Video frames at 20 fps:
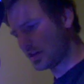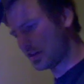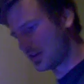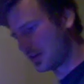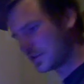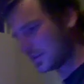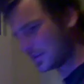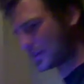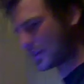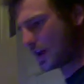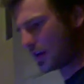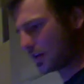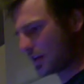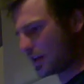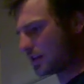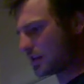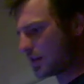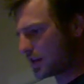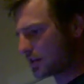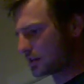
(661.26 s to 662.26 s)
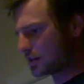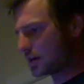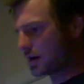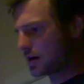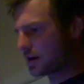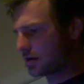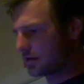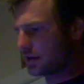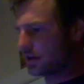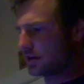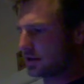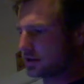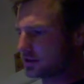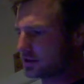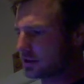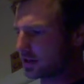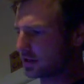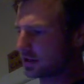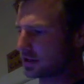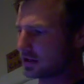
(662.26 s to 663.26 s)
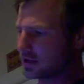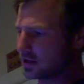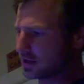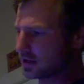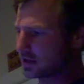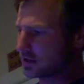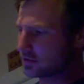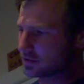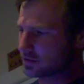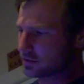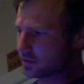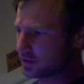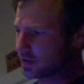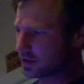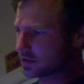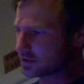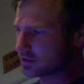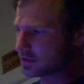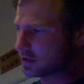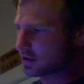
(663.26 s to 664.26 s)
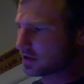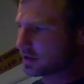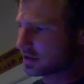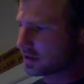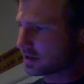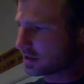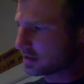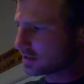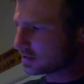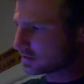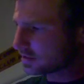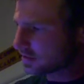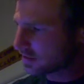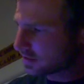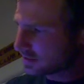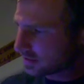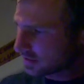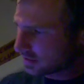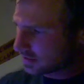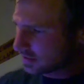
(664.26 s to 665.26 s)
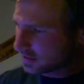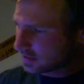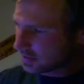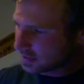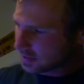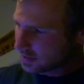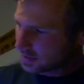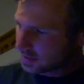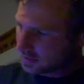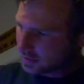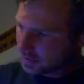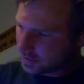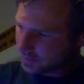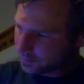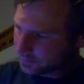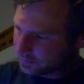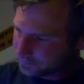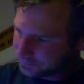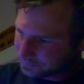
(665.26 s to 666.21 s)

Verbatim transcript: this is how he takes care of his, and he's the one that started these. Um,